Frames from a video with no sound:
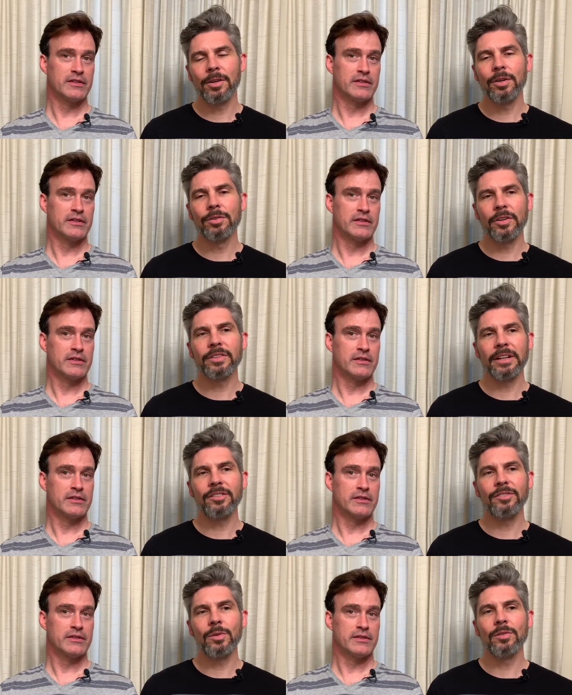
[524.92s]
Speaker 1: girl looks like
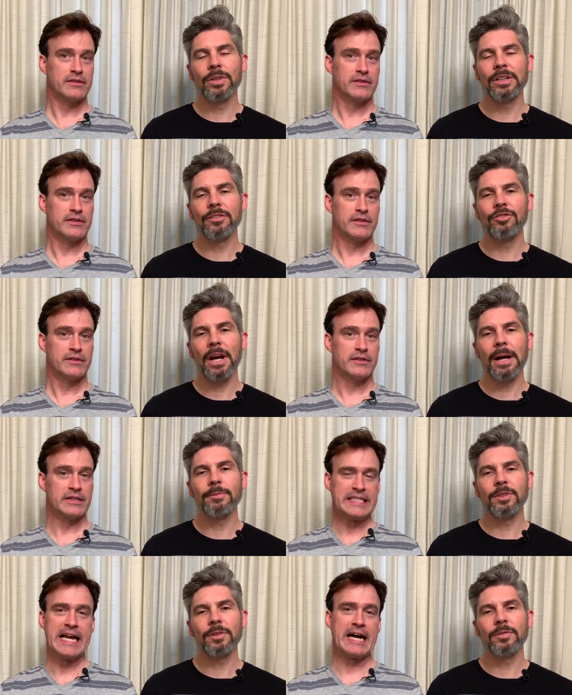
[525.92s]
she's doing a really good job
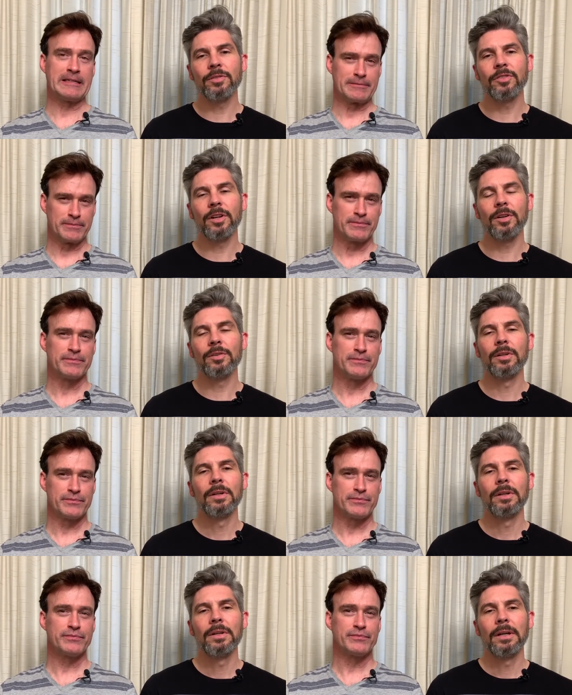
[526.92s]
too. Yeah. So,
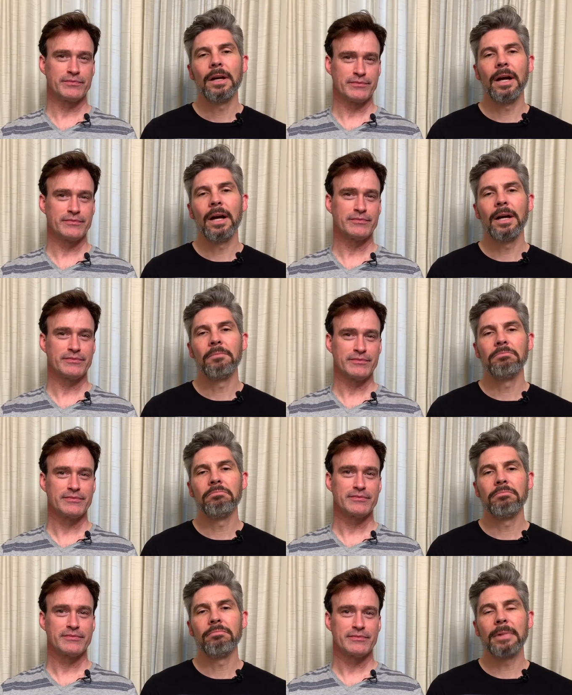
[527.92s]
um,
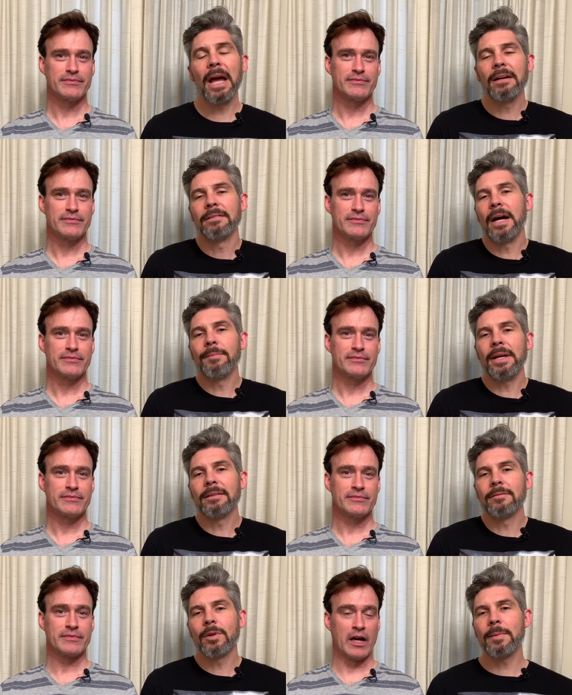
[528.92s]
yeah, I'm
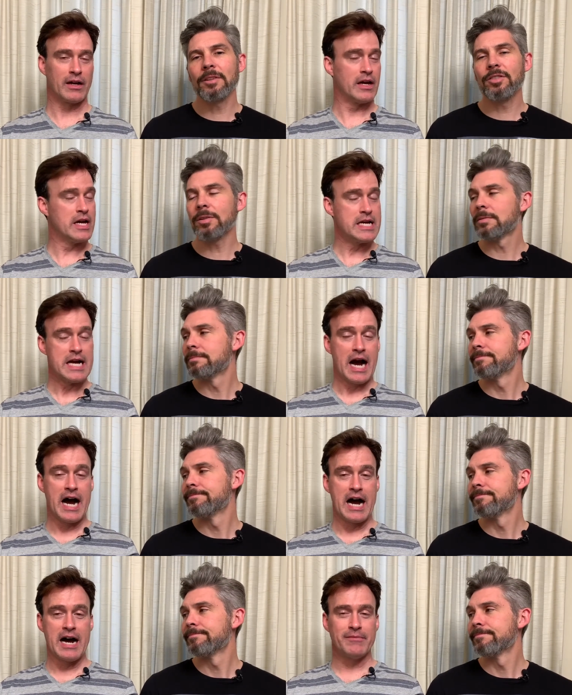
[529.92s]
in. What about
Speaker 2: you?
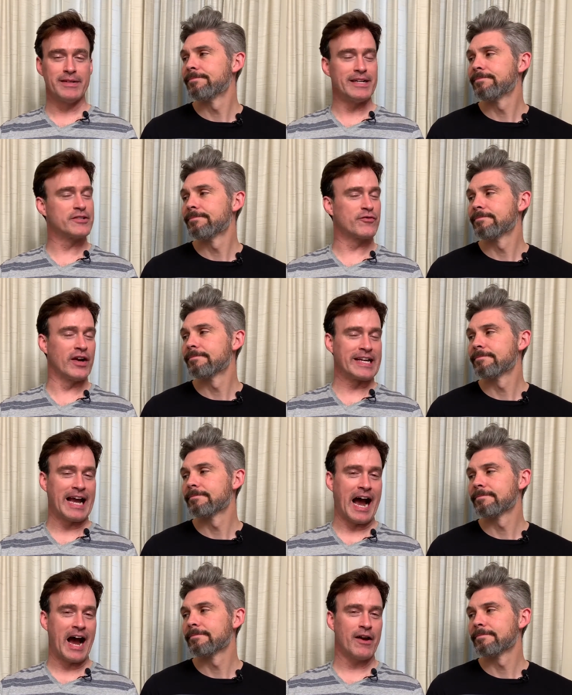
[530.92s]
Um, it's
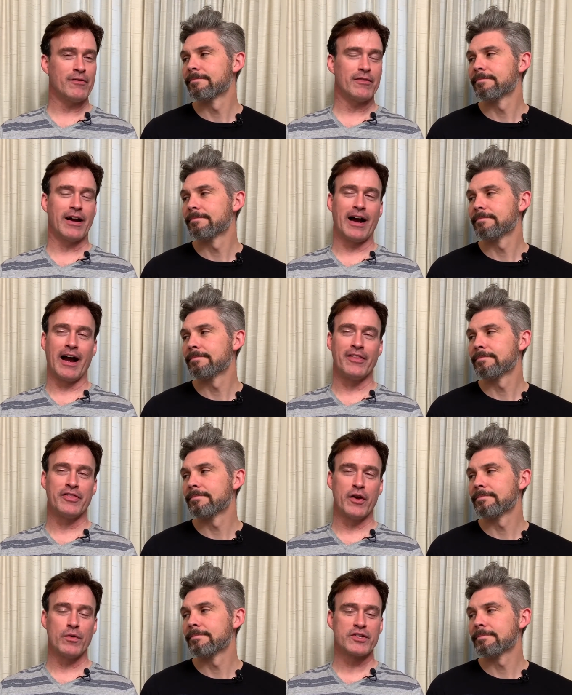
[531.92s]
funny. I
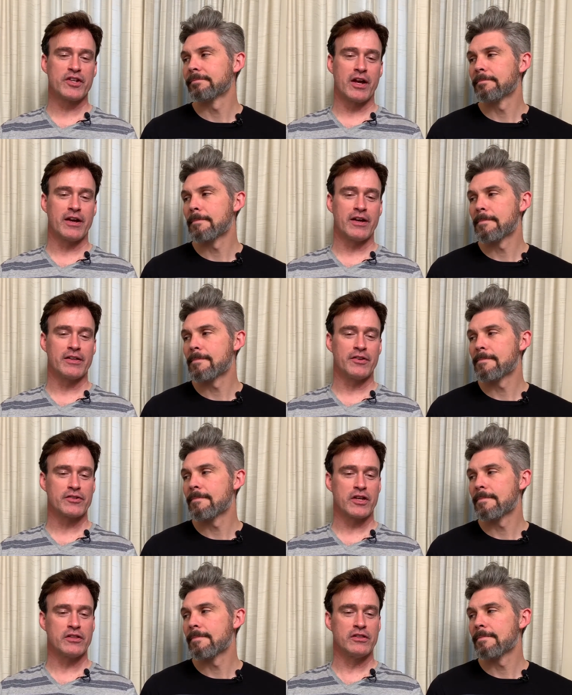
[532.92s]
there was a
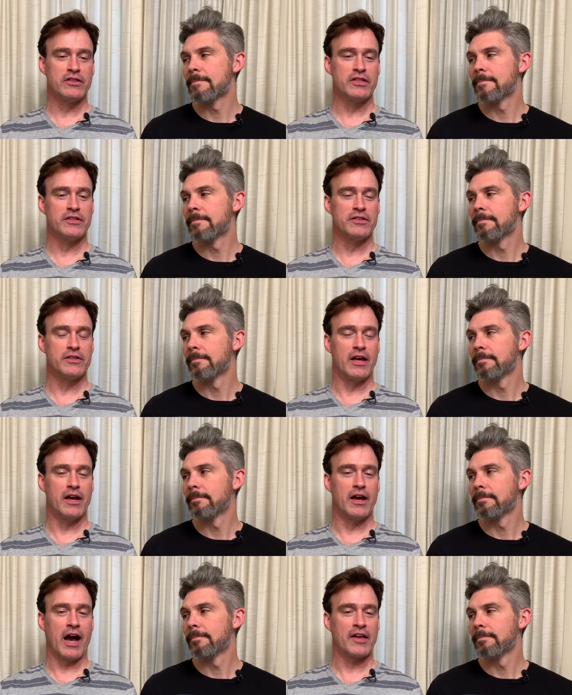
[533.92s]
there's a
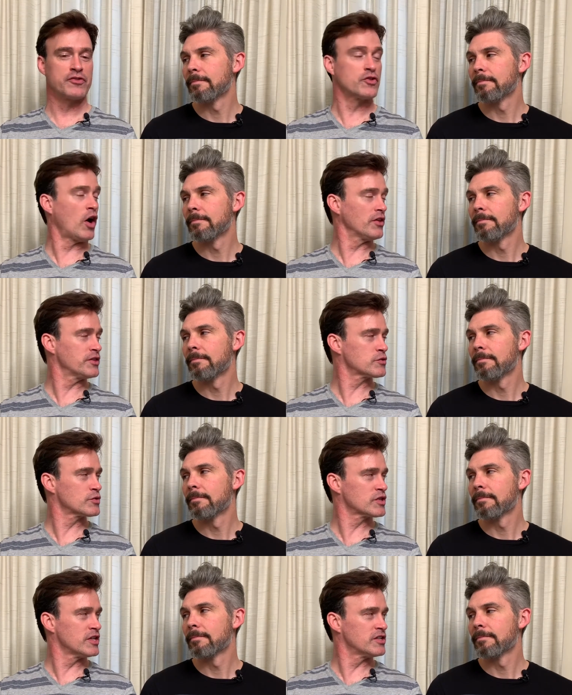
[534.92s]
I thought this
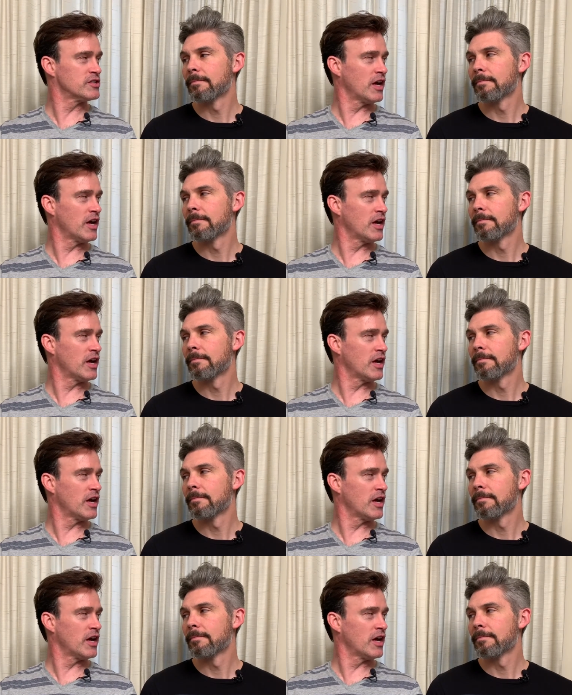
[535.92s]
was gonna.